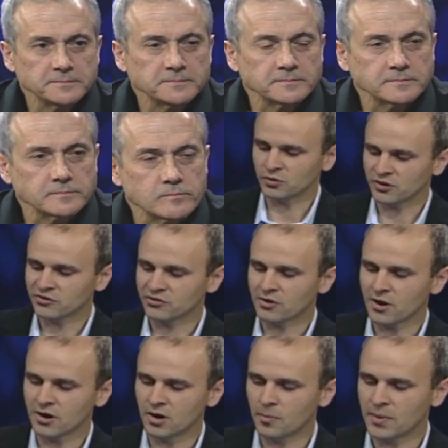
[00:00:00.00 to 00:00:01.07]
Great. So let's
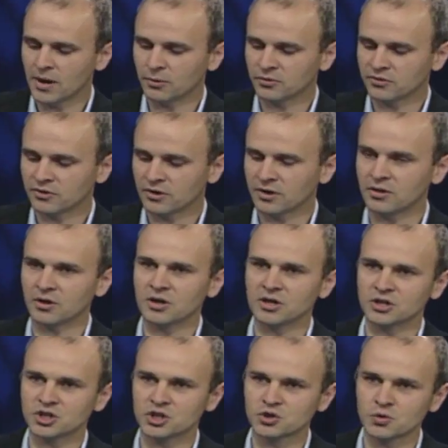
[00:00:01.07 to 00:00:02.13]
talk about uh, the
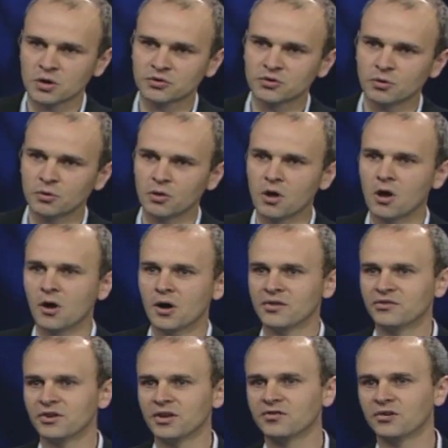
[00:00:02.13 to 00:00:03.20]
Constructal Law.
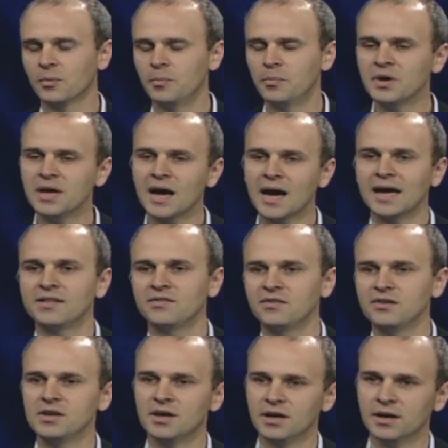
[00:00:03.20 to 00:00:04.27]
It's, it's a big
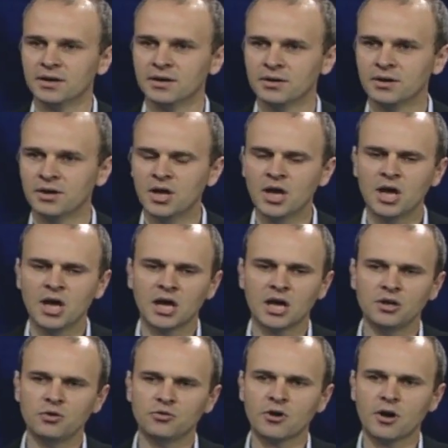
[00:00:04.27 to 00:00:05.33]
idea.
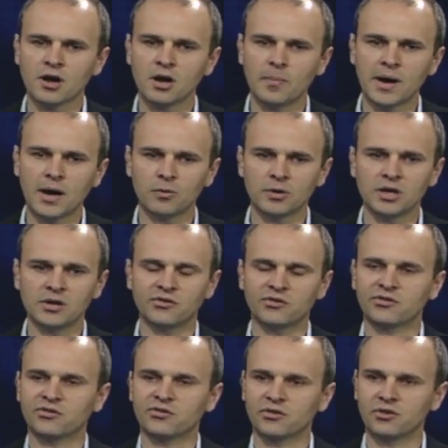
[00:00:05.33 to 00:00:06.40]
Can you talk about its
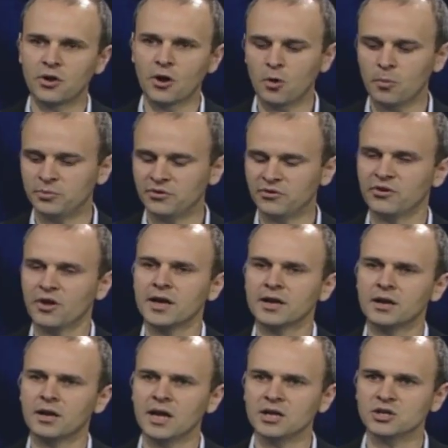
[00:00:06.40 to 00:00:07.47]
scope,
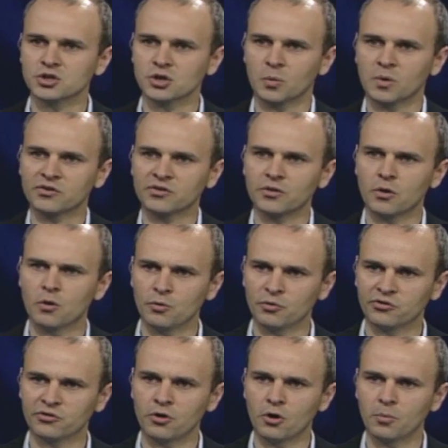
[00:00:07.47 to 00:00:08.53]
design in nature? What's the whole
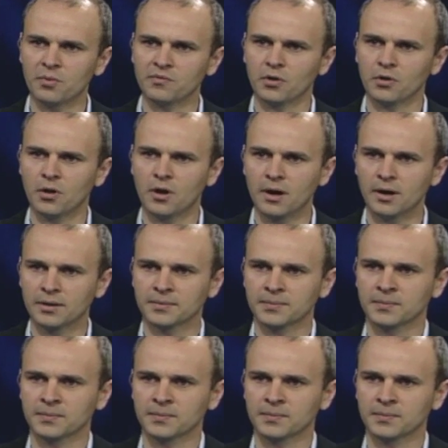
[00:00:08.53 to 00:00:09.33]
scope of the law?